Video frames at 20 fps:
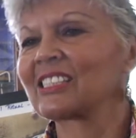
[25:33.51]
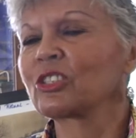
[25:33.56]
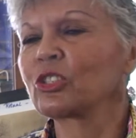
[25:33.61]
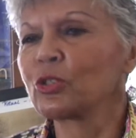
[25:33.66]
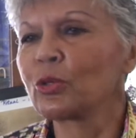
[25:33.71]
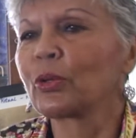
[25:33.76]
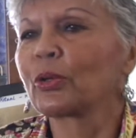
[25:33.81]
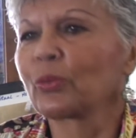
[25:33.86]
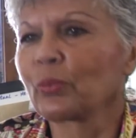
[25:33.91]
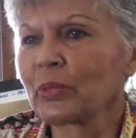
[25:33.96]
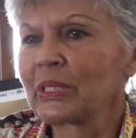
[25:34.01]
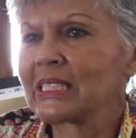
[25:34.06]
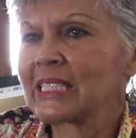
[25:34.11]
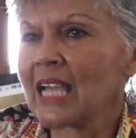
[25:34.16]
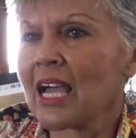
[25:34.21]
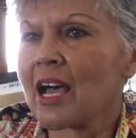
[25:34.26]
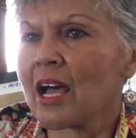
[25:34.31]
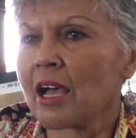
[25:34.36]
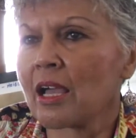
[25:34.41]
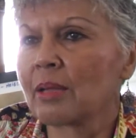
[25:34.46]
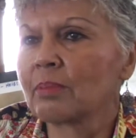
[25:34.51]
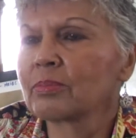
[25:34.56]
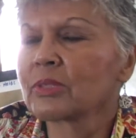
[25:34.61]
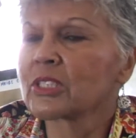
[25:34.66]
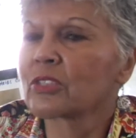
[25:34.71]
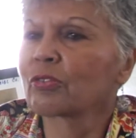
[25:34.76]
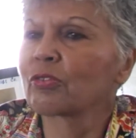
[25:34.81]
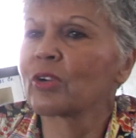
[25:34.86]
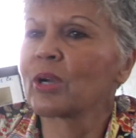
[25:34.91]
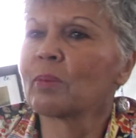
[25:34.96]
2 or 3
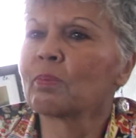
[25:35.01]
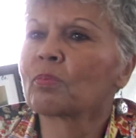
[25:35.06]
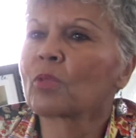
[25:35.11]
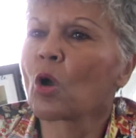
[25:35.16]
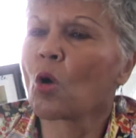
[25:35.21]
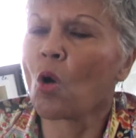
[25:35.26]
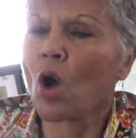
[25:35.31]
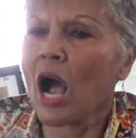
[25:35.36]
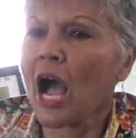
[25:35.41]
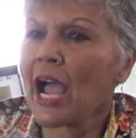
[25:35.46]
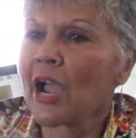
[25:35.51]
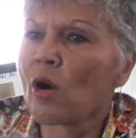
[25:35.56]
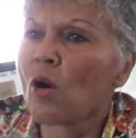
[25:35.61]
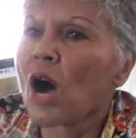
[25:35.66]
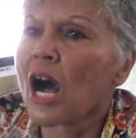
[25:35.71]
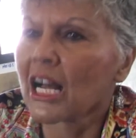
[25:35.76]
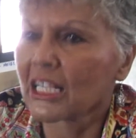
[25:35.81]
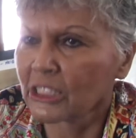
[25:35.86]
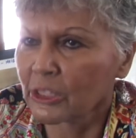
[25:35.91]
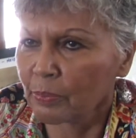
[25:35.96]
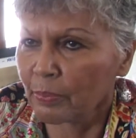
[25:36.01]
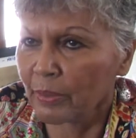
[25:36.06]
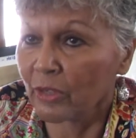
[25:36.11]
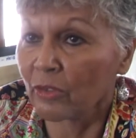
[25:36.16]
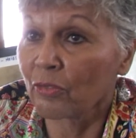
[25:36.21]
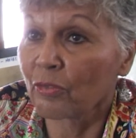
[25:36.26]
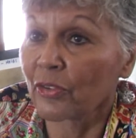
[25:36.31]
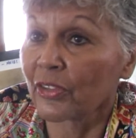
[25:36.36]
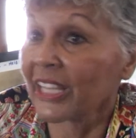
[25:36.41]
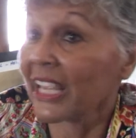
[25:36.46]
times, from Ohio Hospital
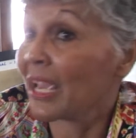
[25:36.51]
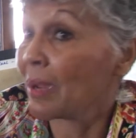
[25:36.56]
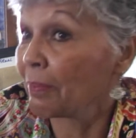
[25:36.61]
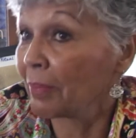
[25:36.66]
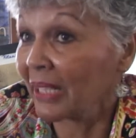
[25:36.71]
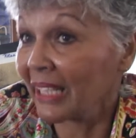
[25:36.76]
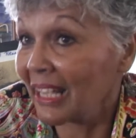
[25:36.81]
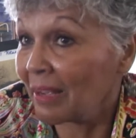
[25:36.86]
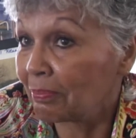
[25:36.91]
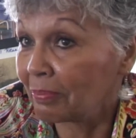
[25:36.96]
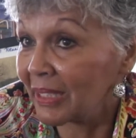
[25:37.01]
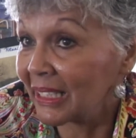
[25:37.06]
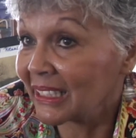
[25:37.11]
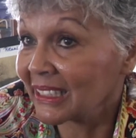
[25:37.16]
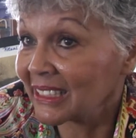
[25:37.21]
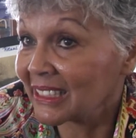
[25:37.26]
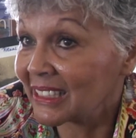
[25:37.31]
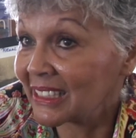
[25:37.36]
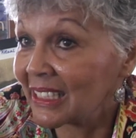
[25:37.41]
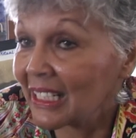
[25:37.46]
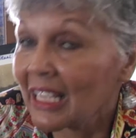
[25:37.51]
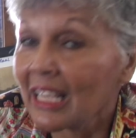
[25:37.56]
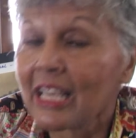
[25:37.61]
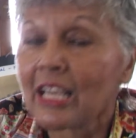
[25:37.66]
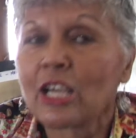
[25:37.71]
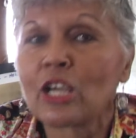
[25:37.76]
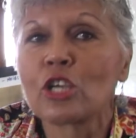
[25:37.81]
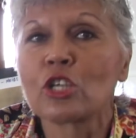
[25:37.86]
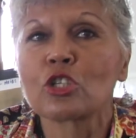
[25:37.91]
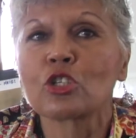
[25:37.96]
for the Epileptics
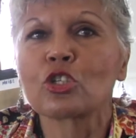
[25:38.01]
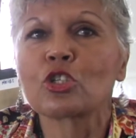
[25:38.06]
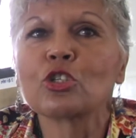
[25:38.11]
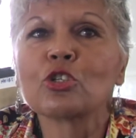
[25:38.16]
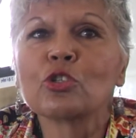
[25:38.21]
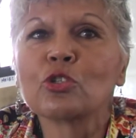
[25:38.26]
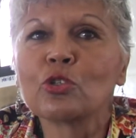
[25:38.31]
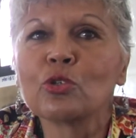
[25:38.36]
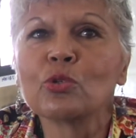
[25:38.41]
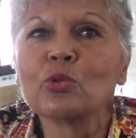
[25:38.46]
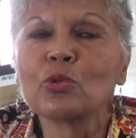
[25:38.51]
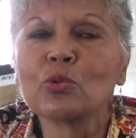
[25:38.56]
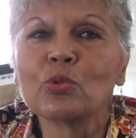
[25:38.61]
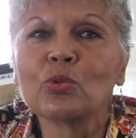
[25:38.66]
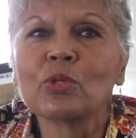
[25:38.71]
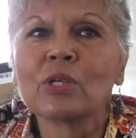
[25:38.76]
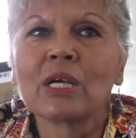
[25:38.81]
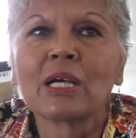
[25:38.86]
to